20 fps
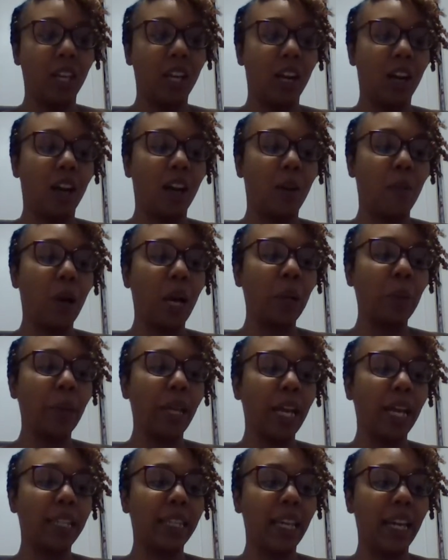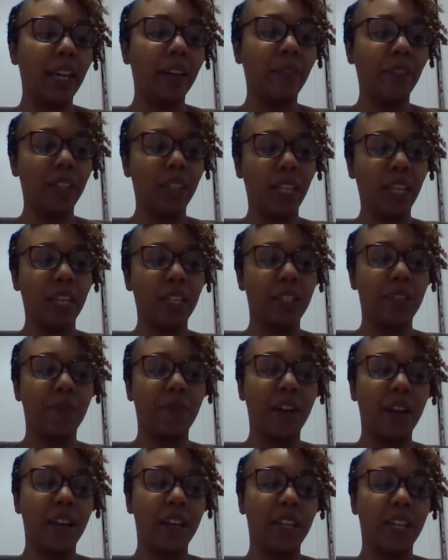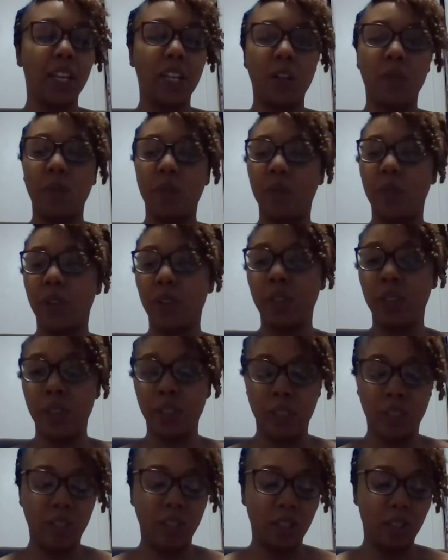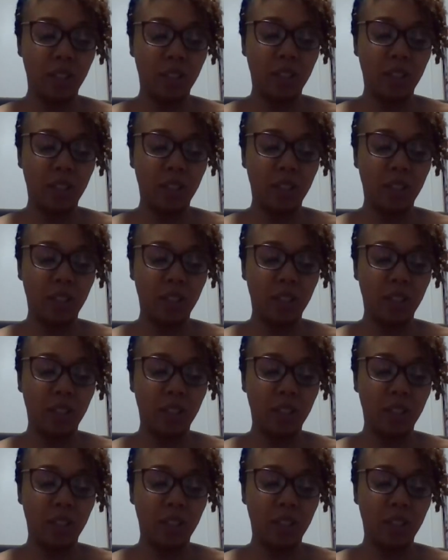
All right. Why do we got the everything is fine in the reverse?